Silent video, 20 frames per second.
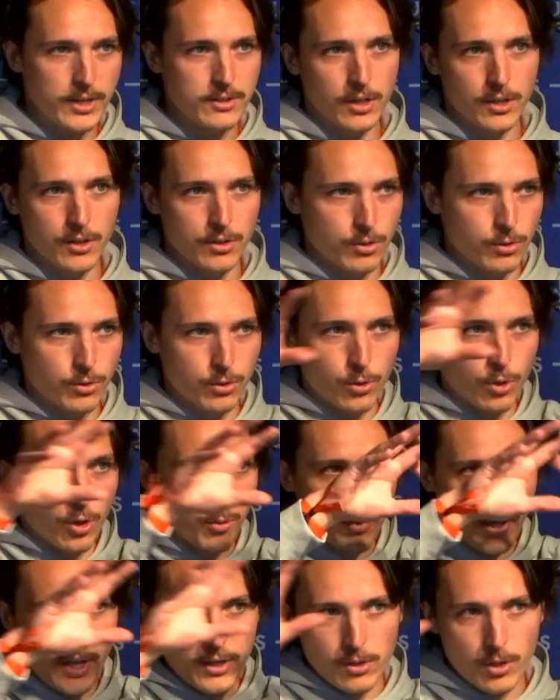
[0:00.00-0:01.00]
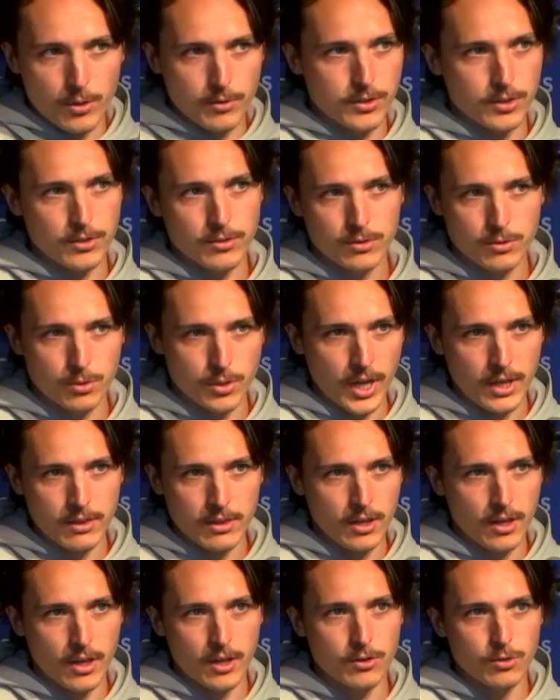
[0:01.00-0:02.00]
And you combine all of this together,
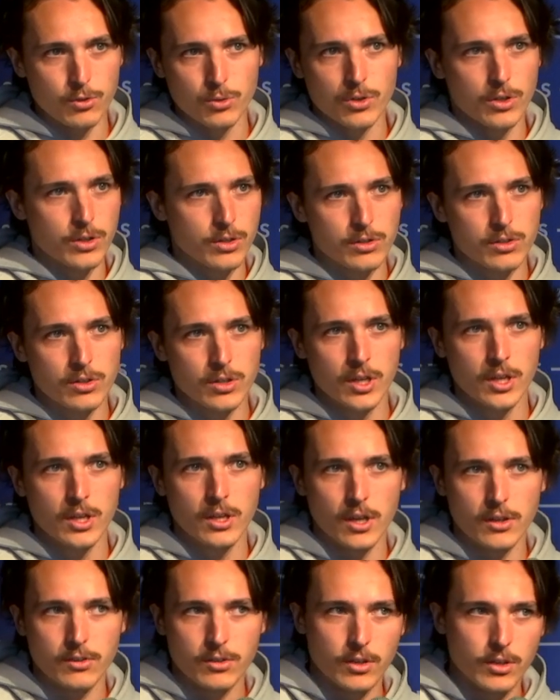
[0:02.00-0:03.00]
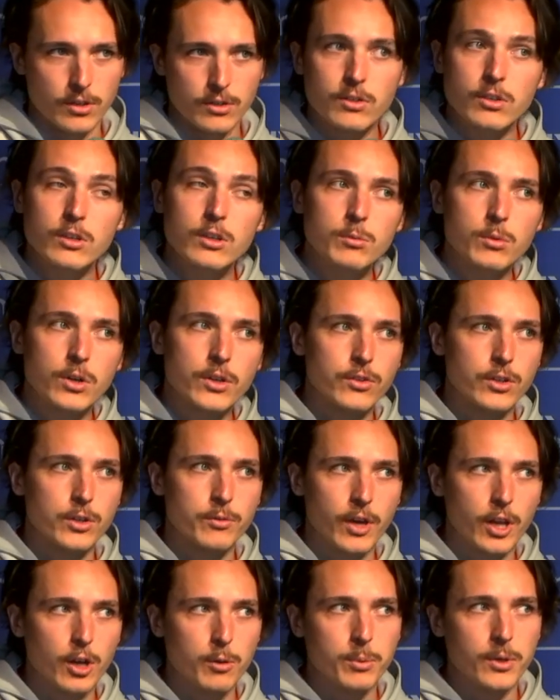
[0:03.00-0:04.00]
and you don't, as a team or as a
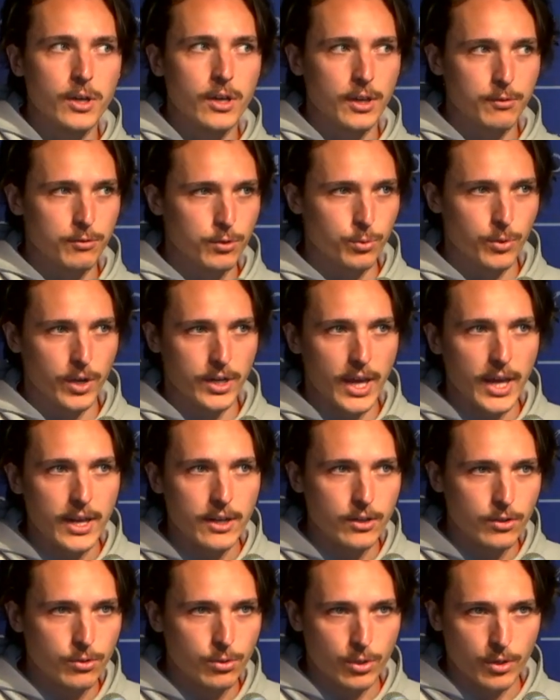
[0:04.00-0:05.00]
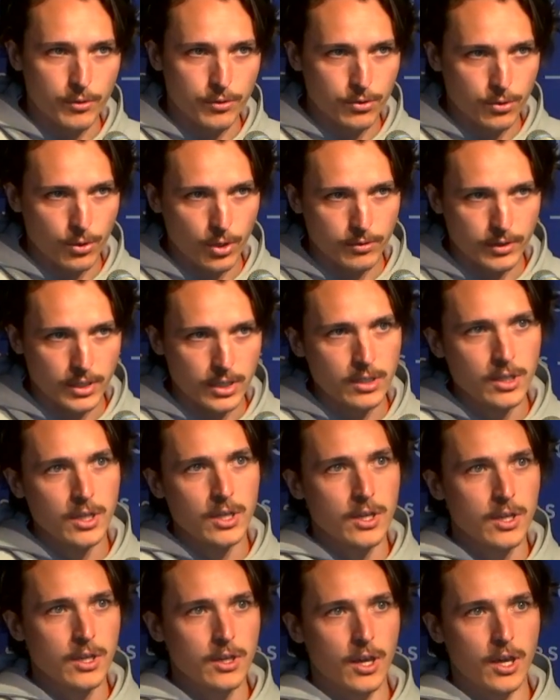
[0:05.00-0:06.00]
developer, have to run any sort of server,
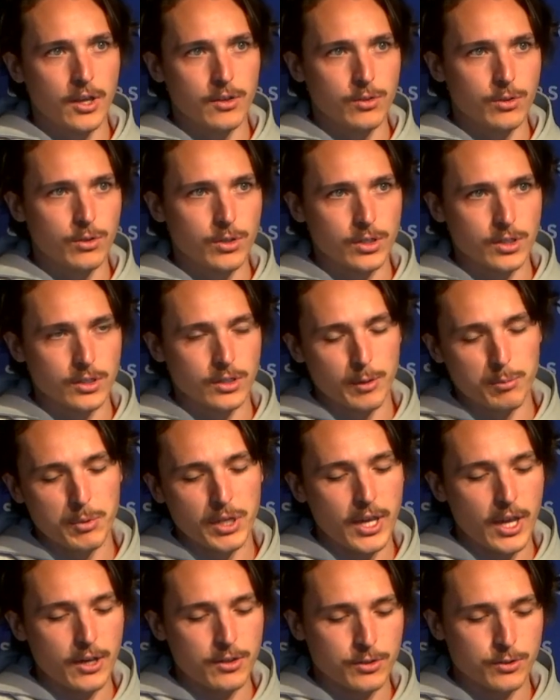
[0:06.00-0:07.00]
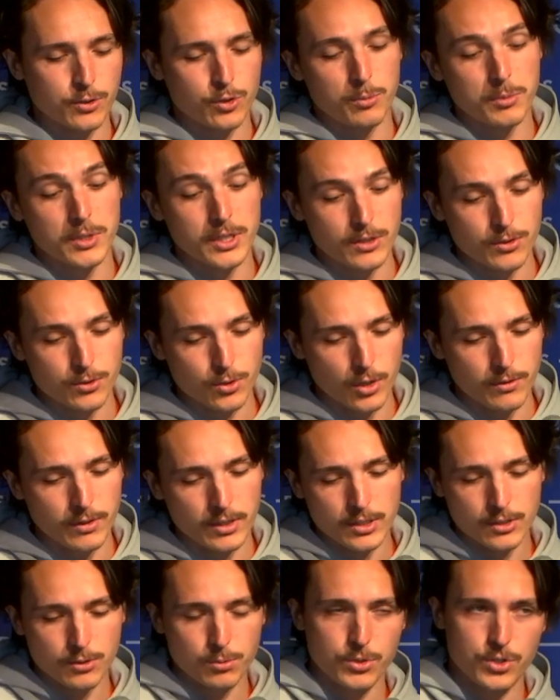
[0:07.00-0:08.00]
and your application is completely
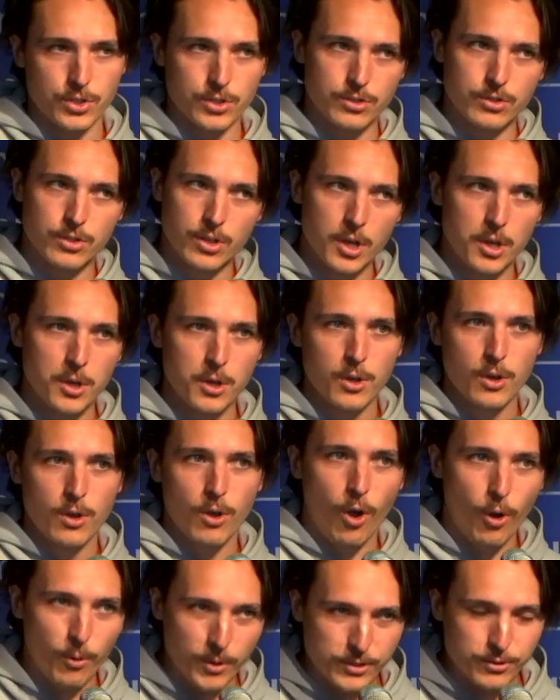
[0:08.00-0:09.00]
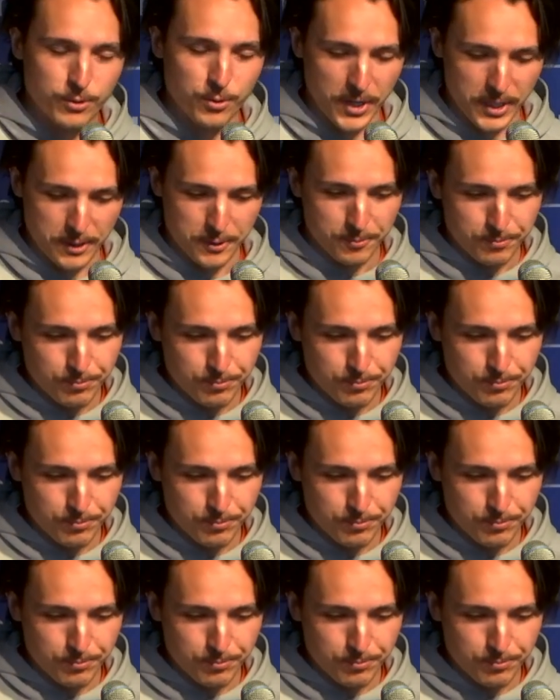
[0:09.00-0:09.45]
serverless, which is always great.